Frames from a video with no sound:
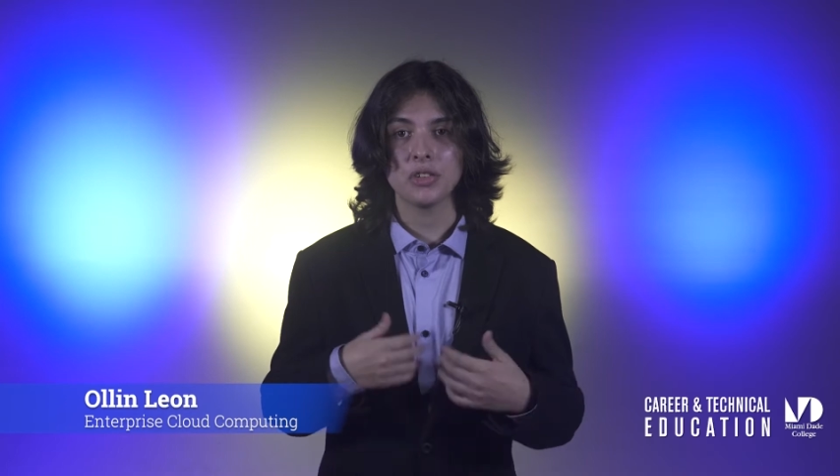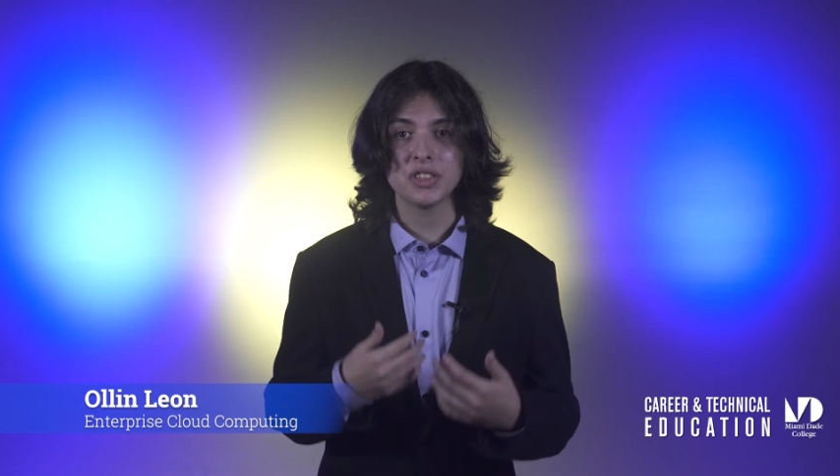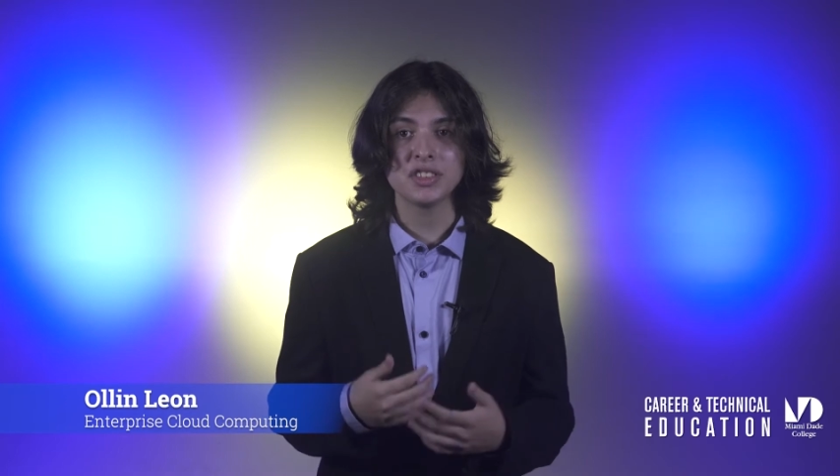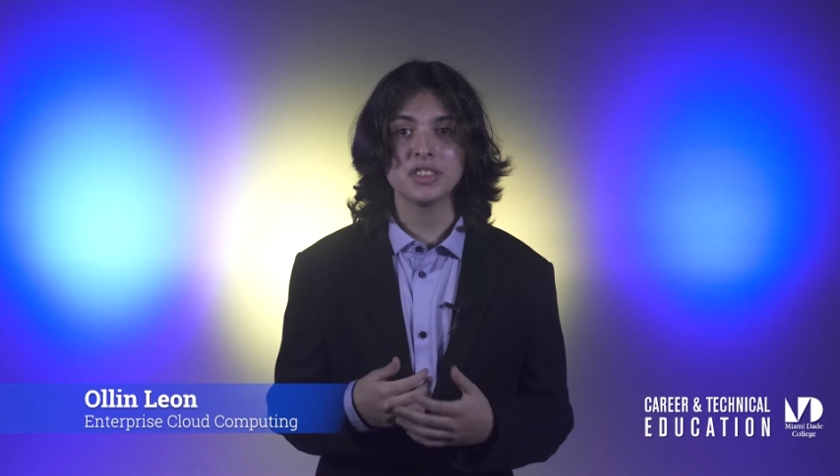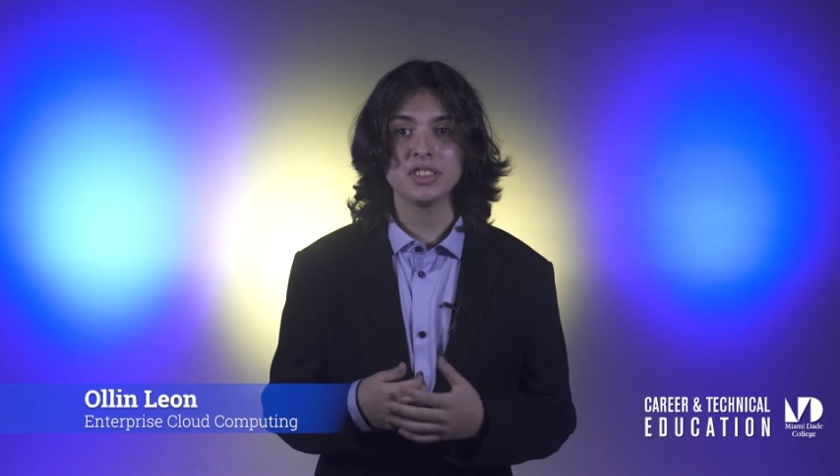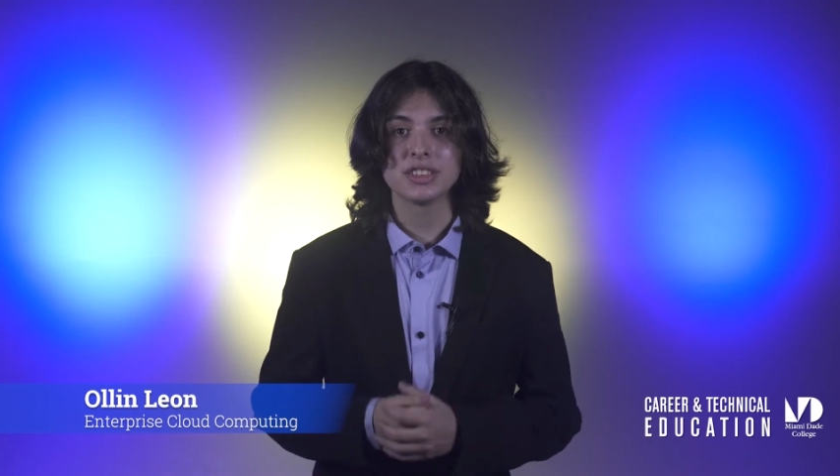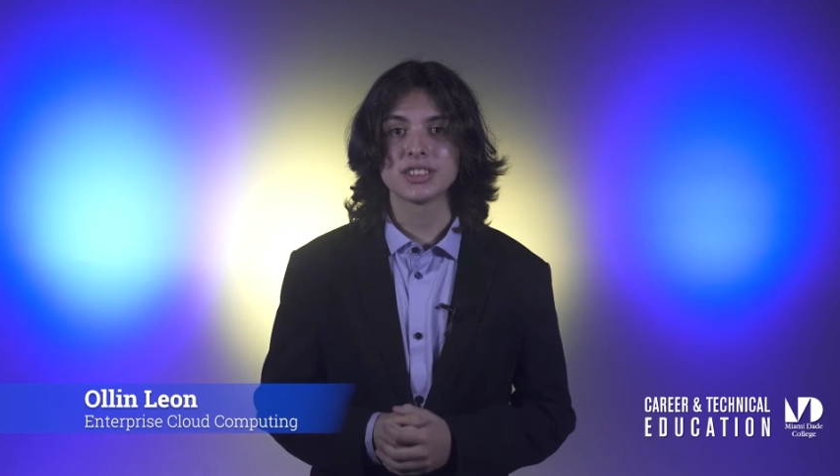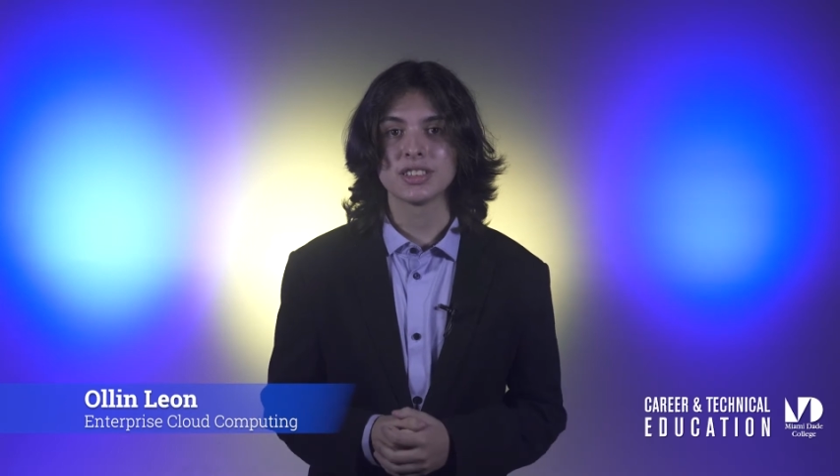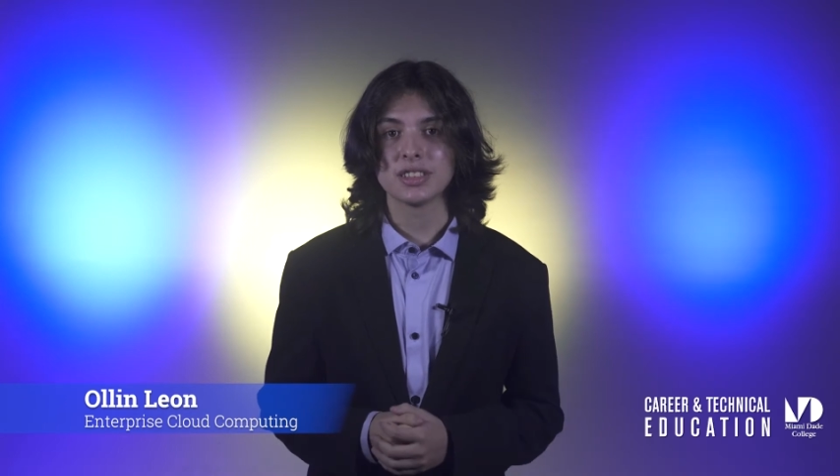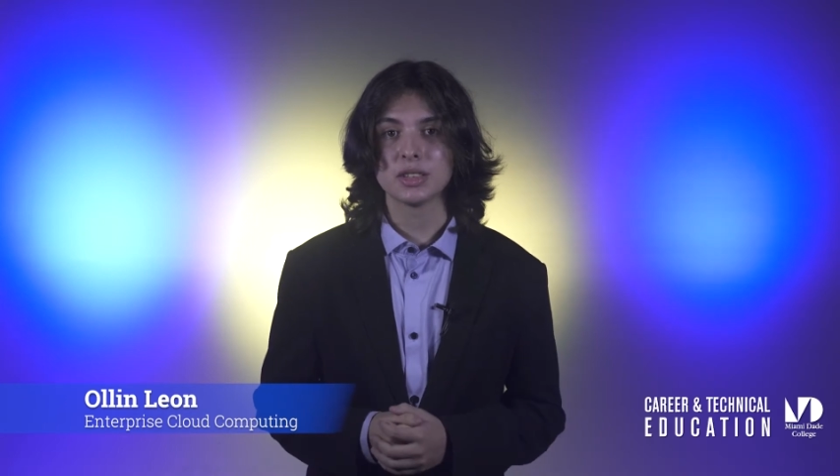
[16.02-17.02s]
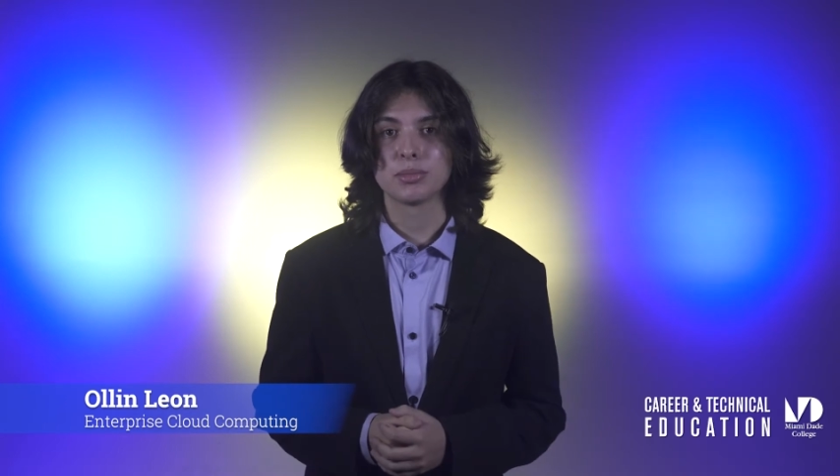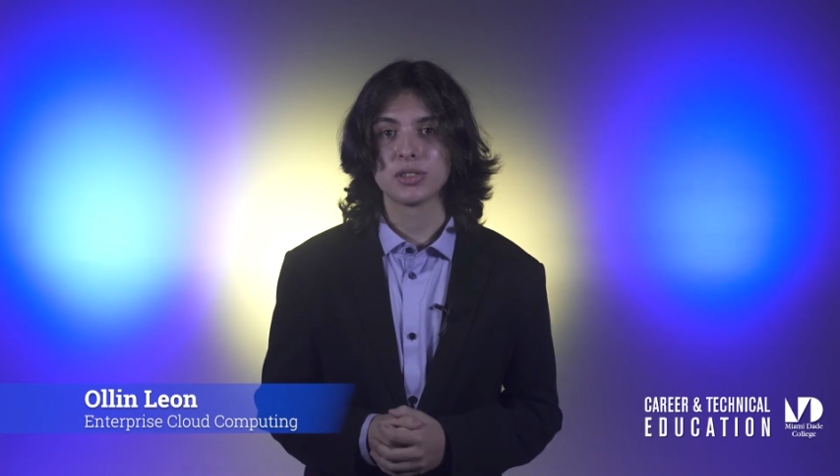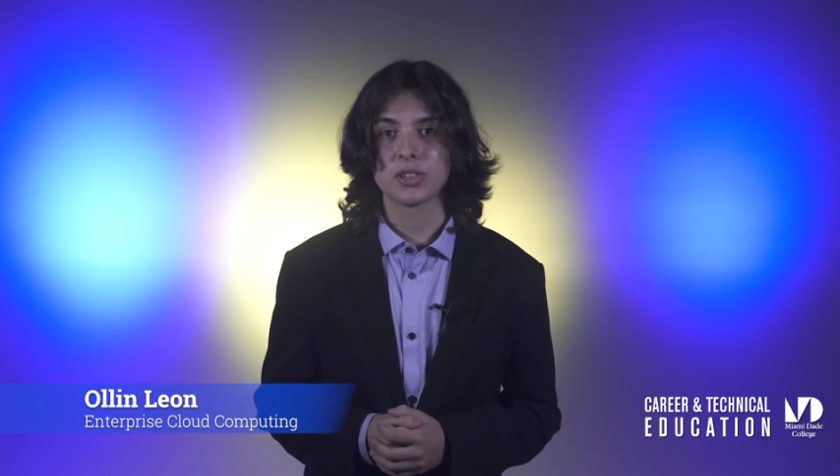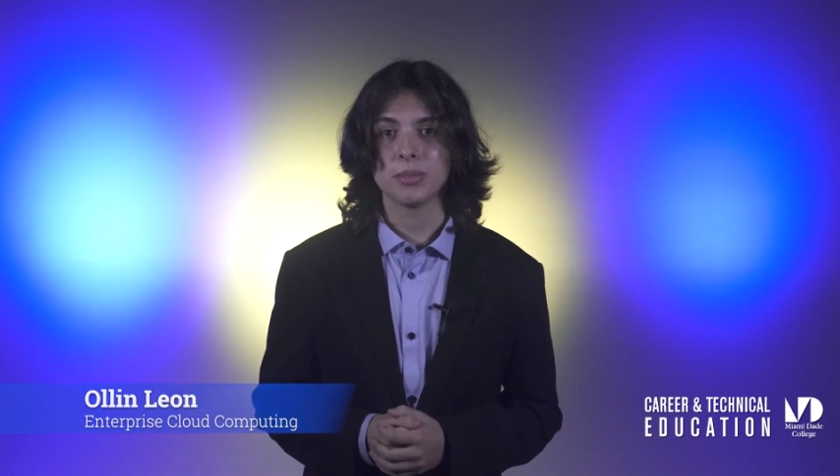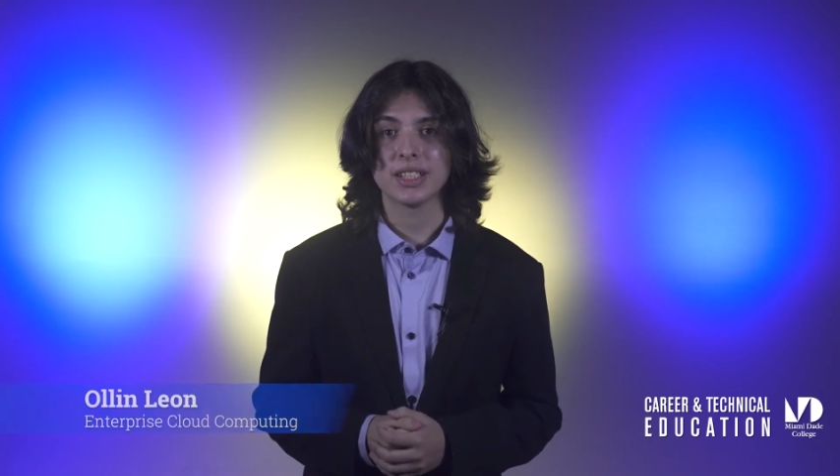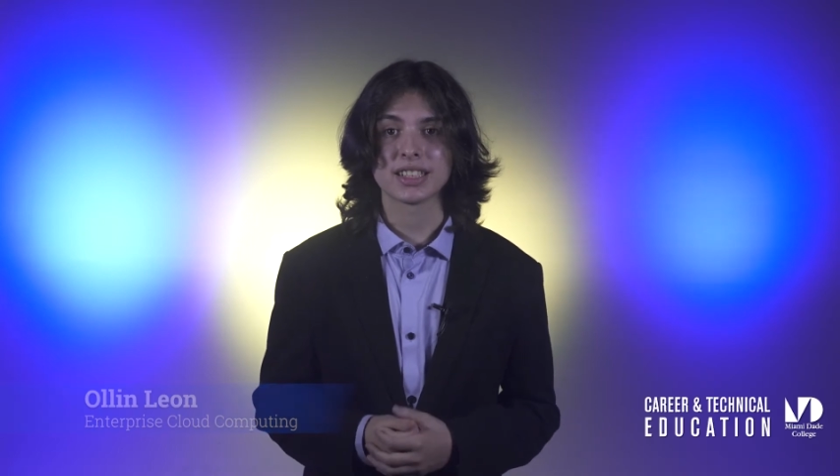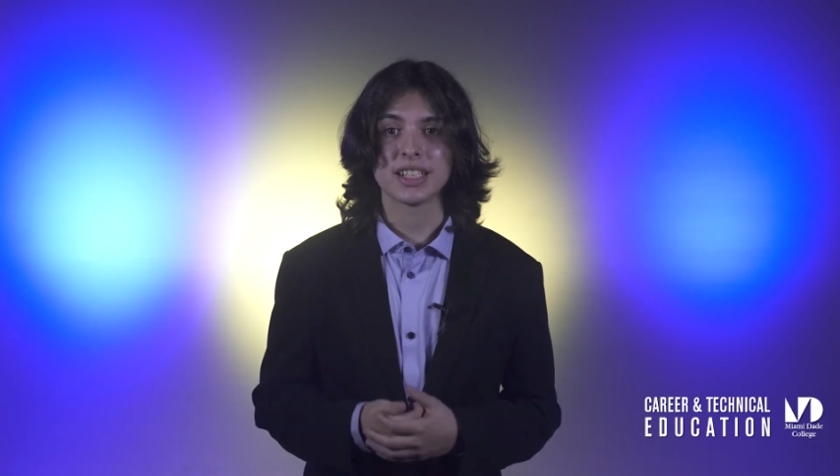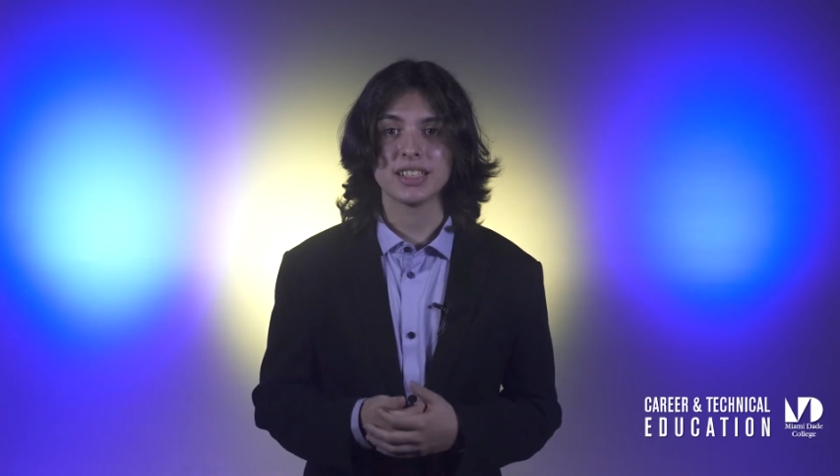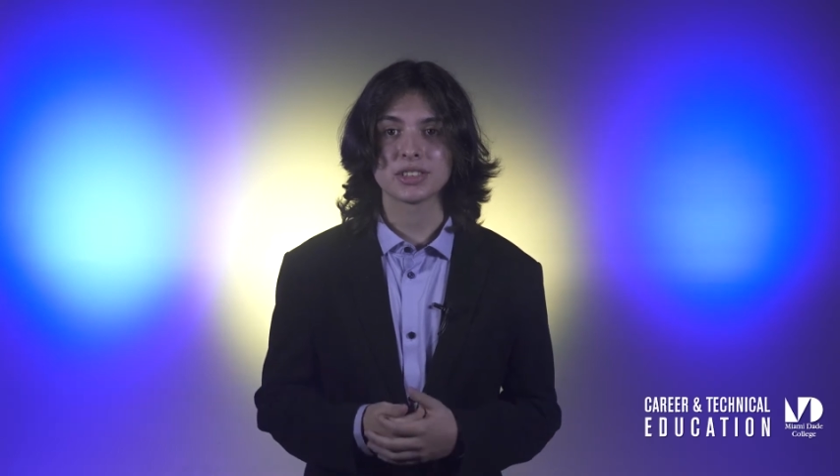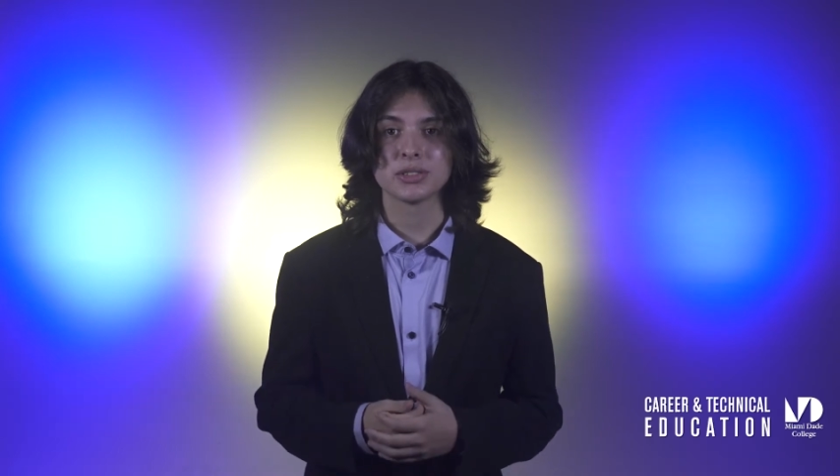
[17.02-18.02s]
originally started the program as a
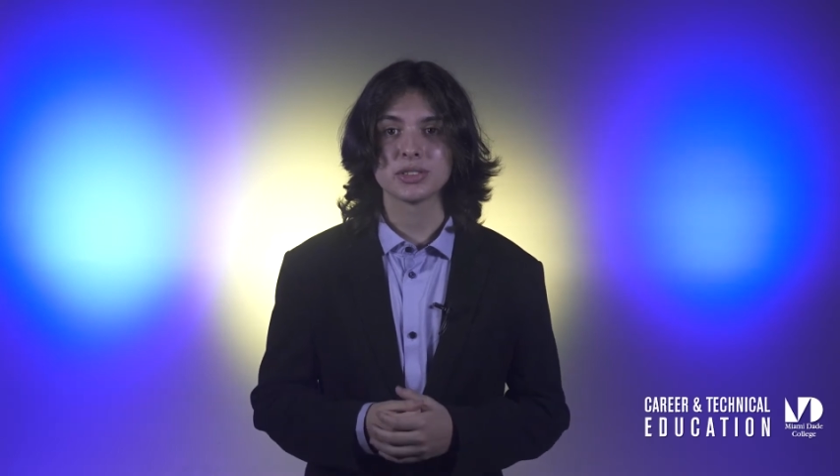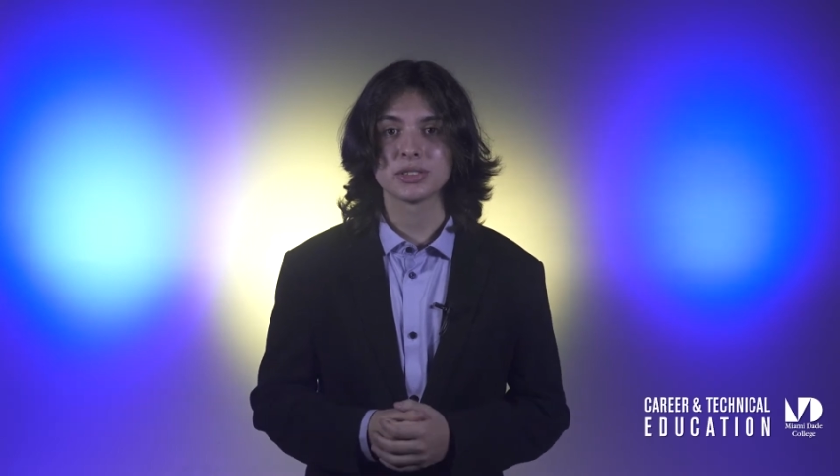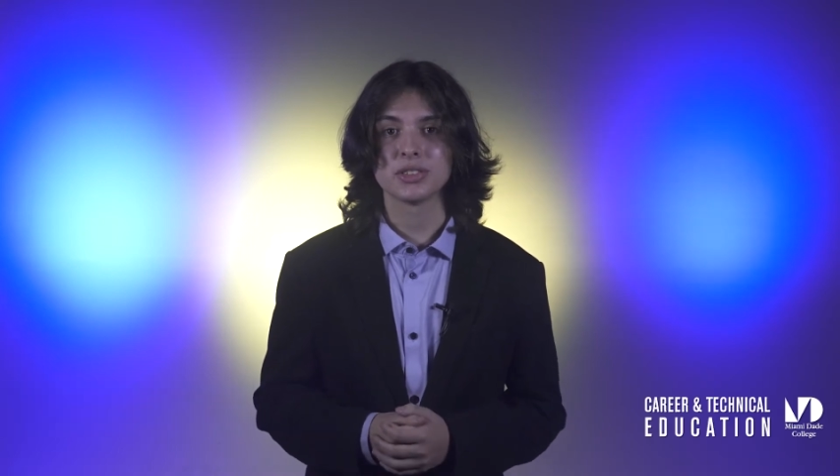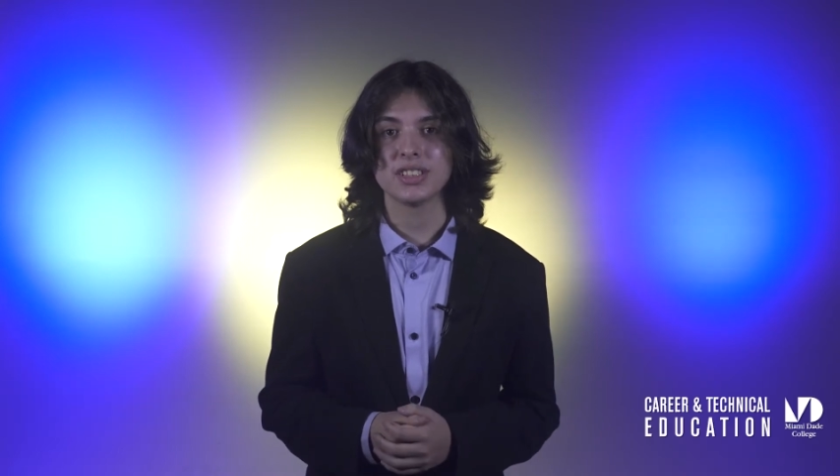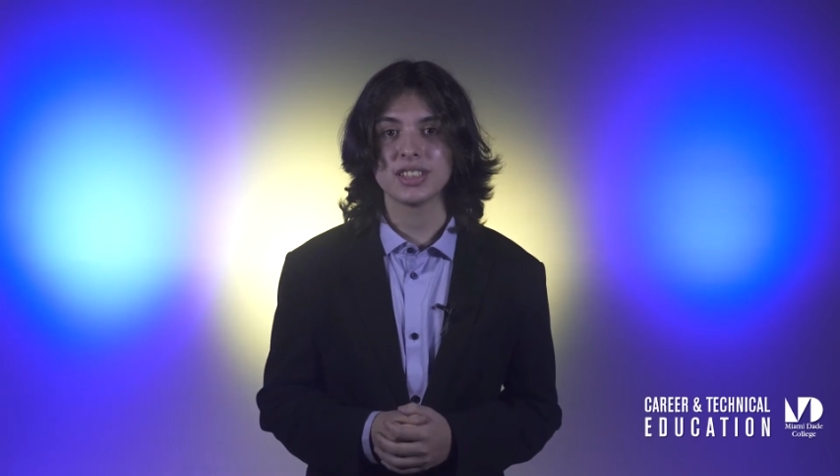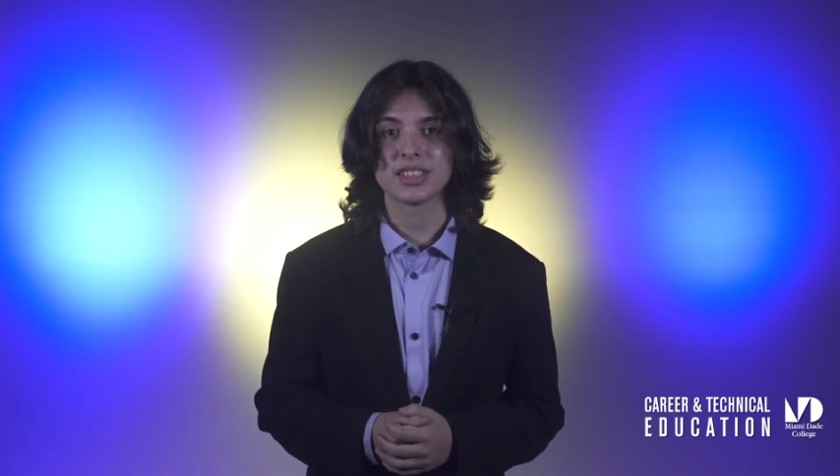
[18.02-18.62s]
high school student at